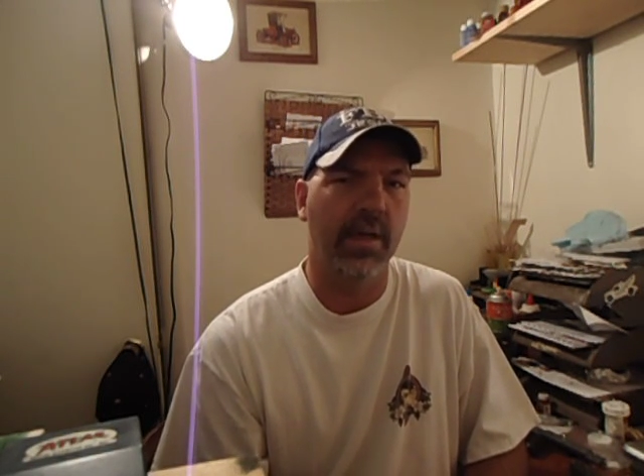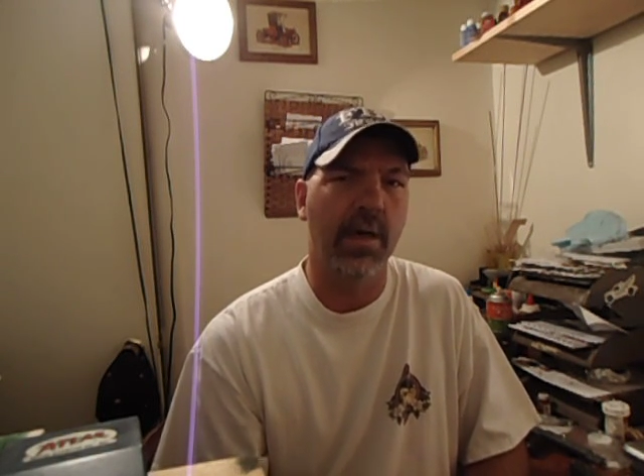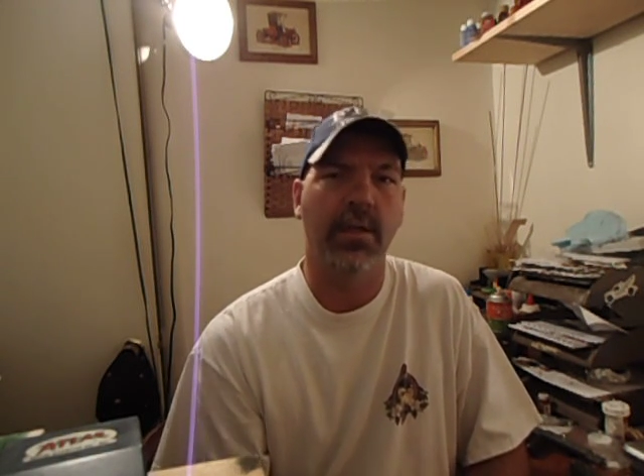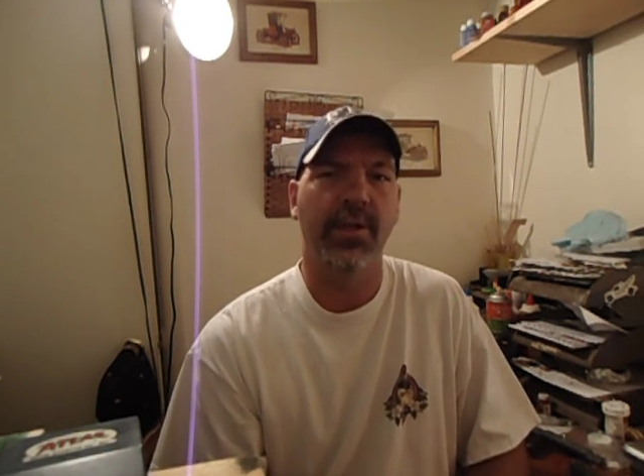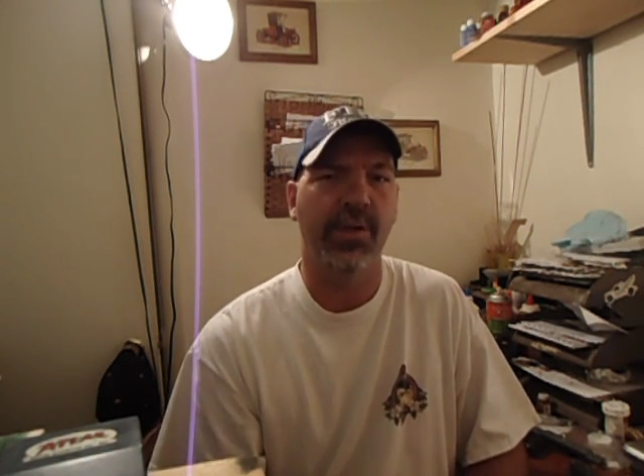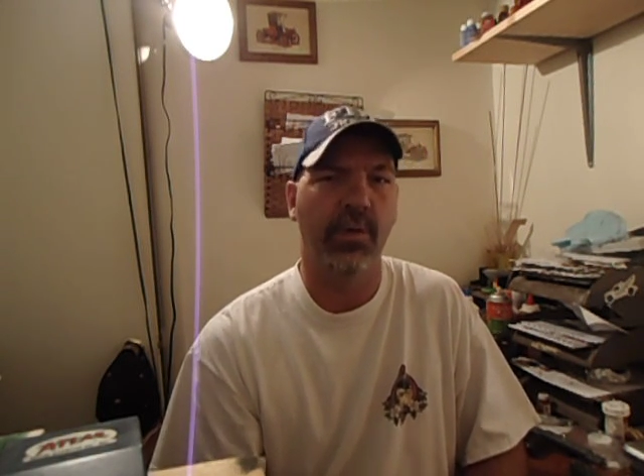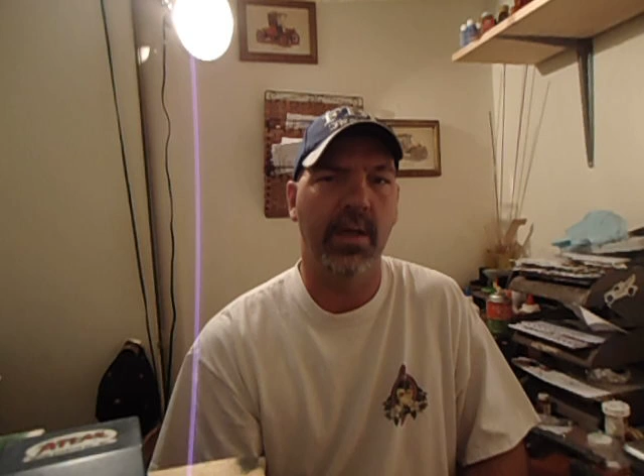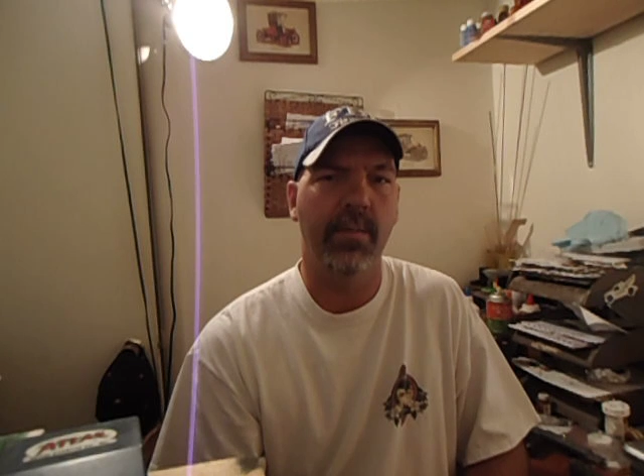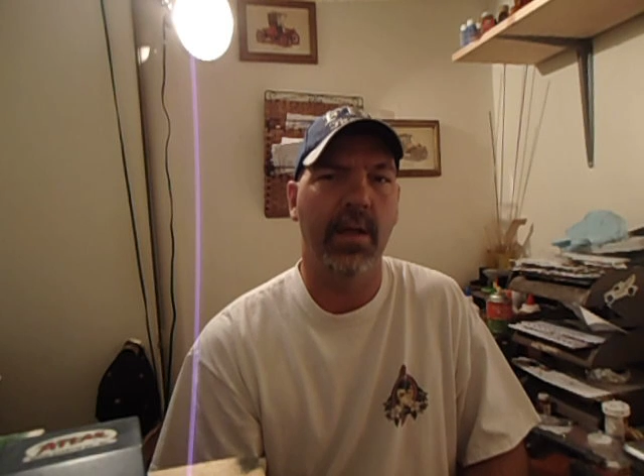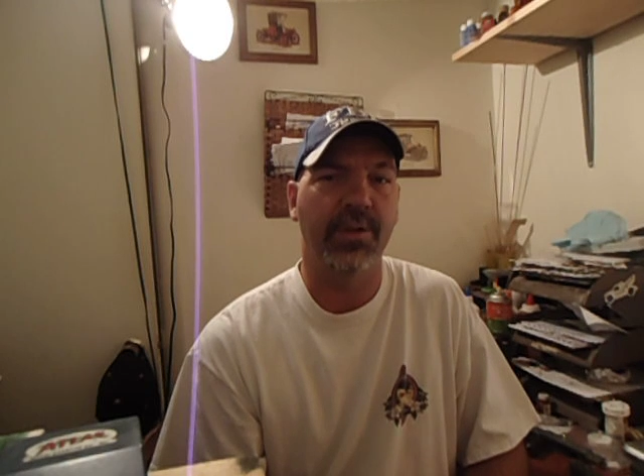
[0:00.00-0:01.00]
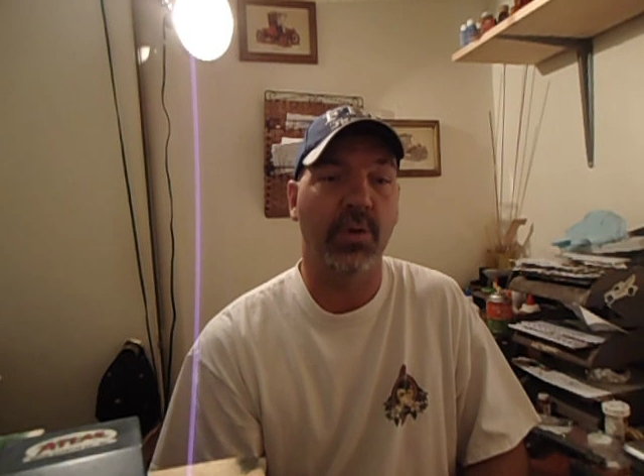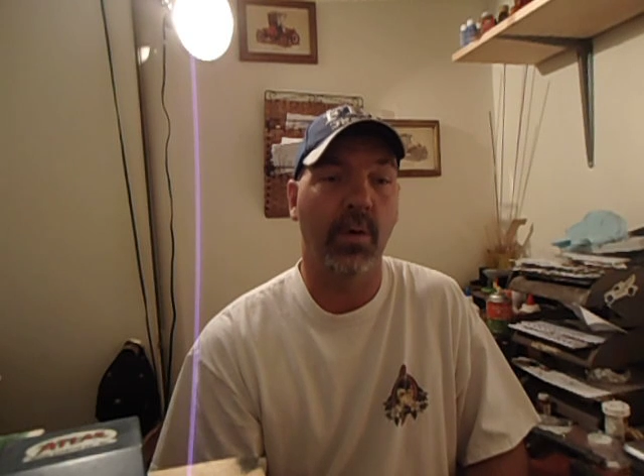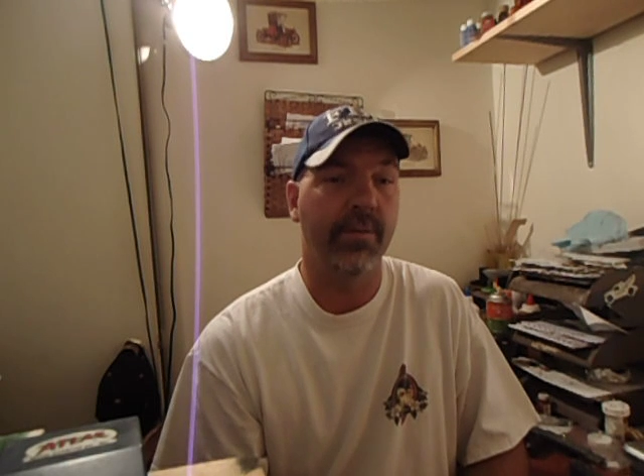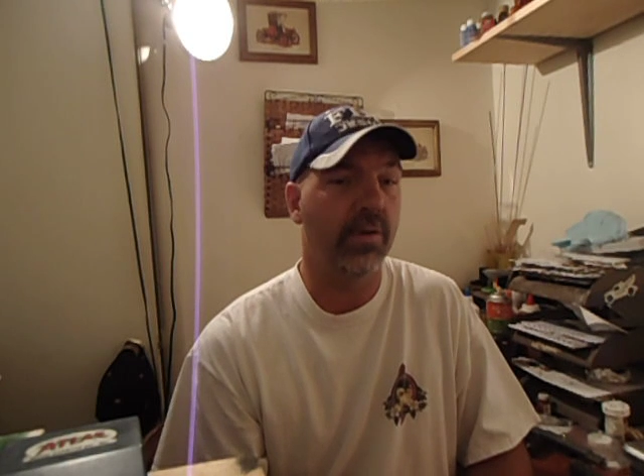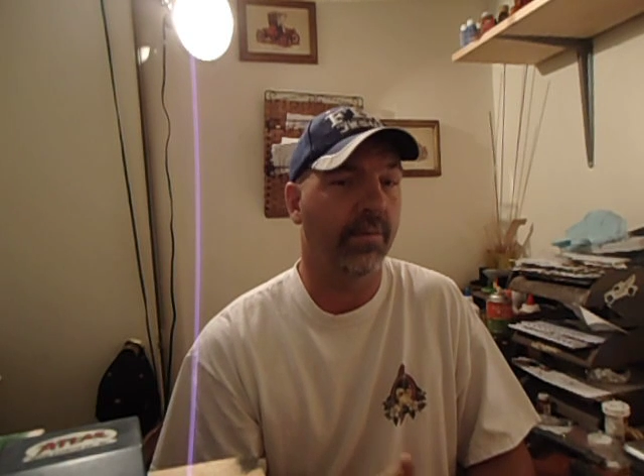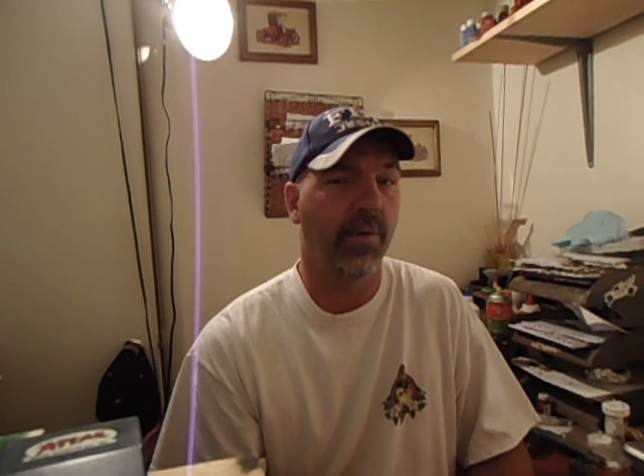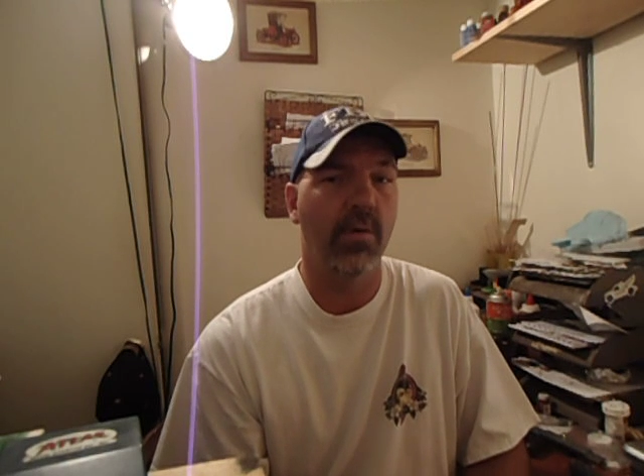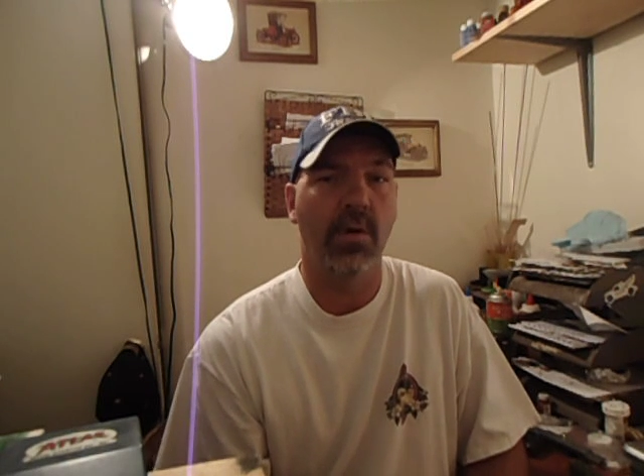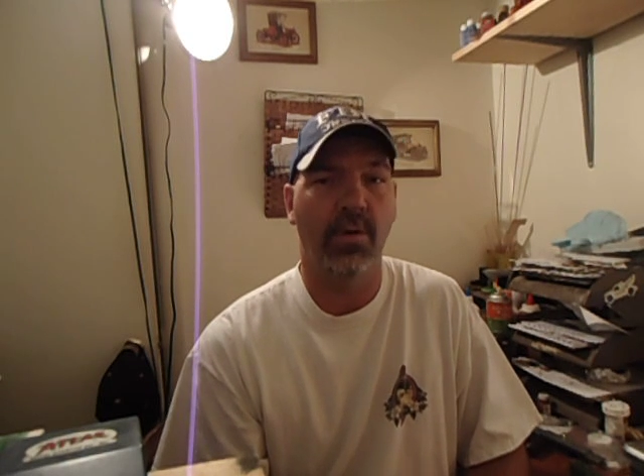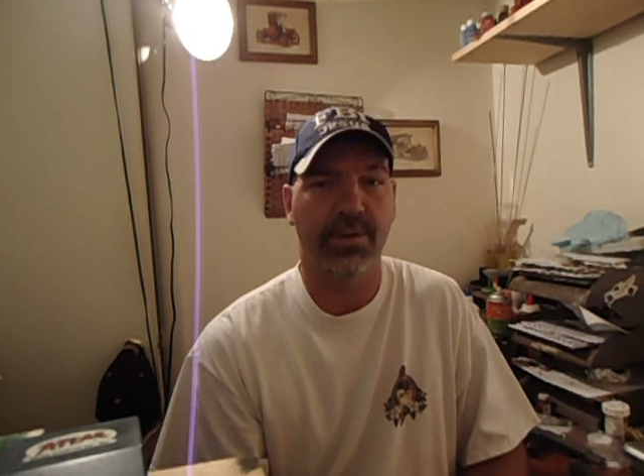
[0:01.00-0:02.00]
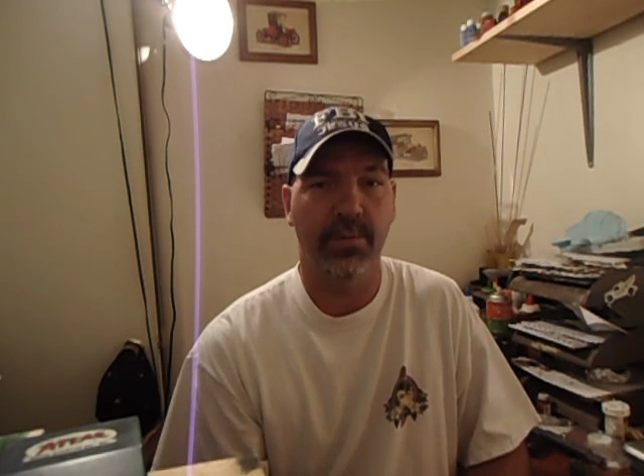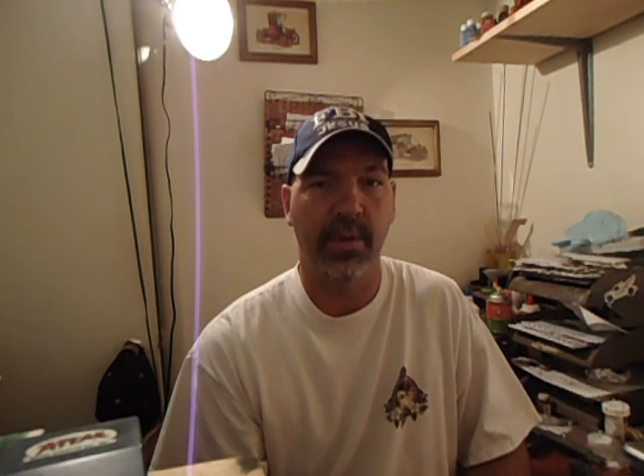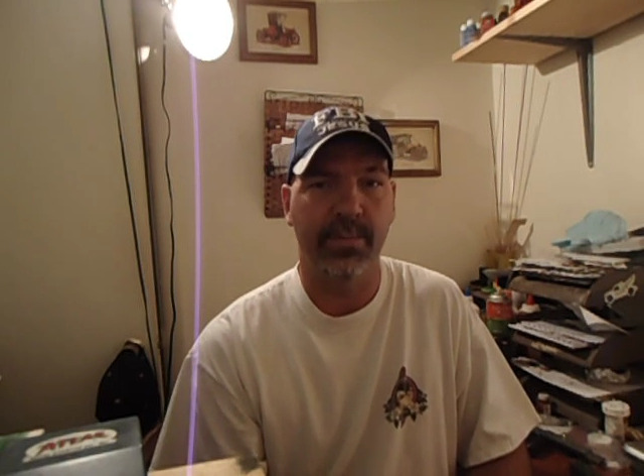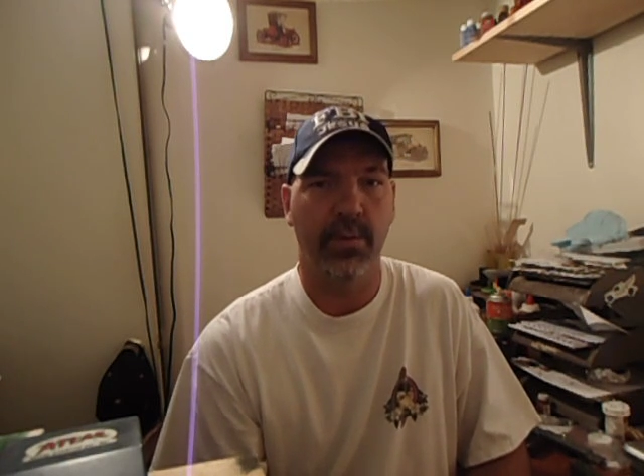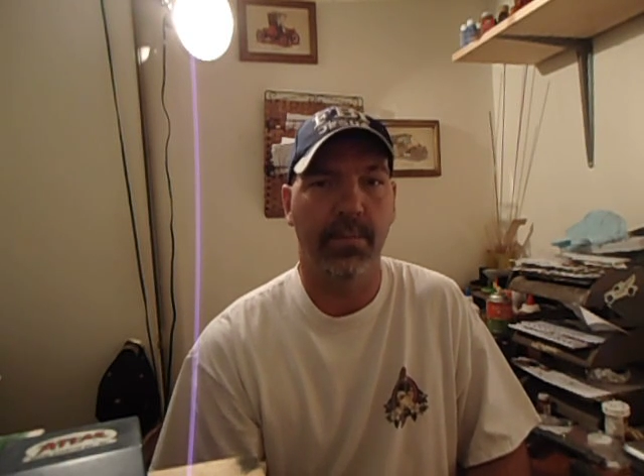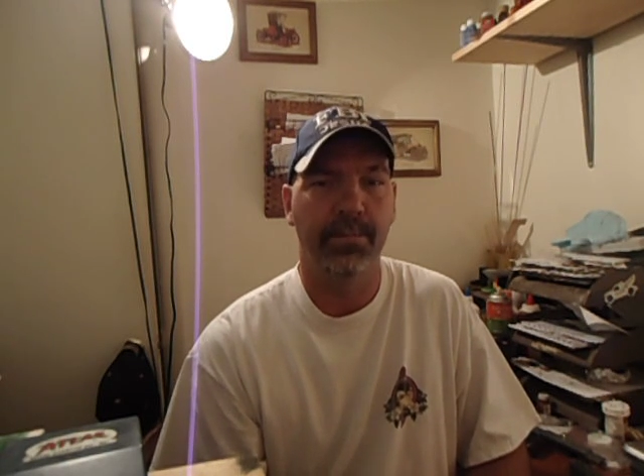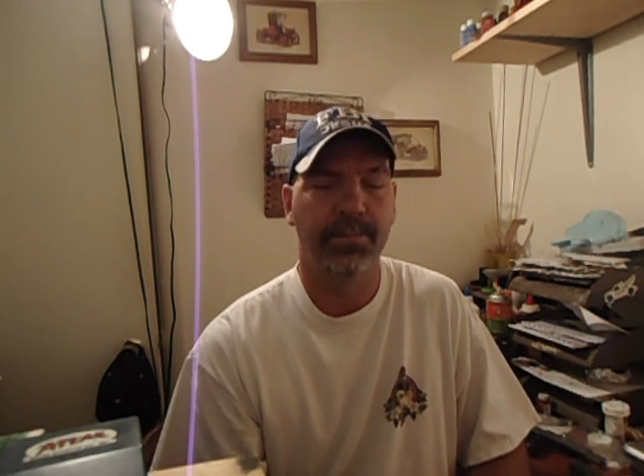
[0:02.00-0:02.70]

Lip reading: ugly in your emails or even your phone calls to people.